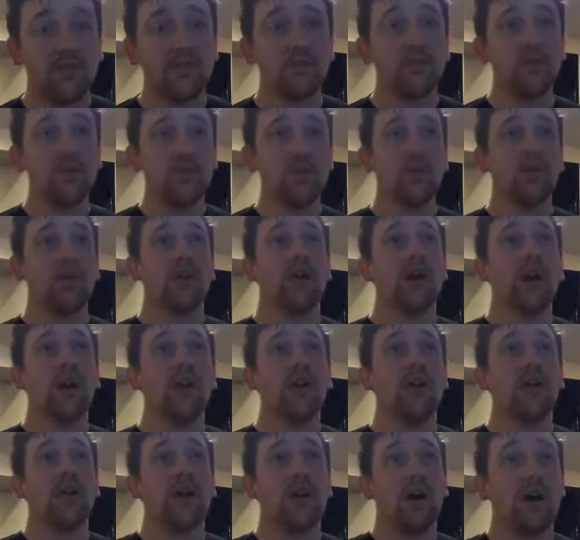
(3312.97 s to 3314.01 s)
If you are
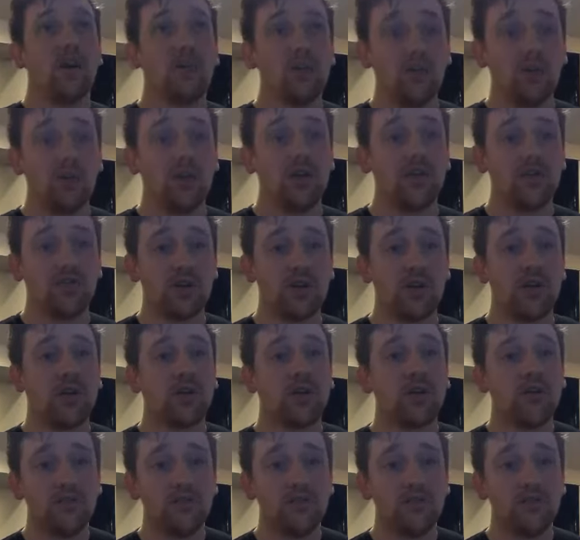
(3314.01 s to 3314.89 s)
not humble and contrite heart,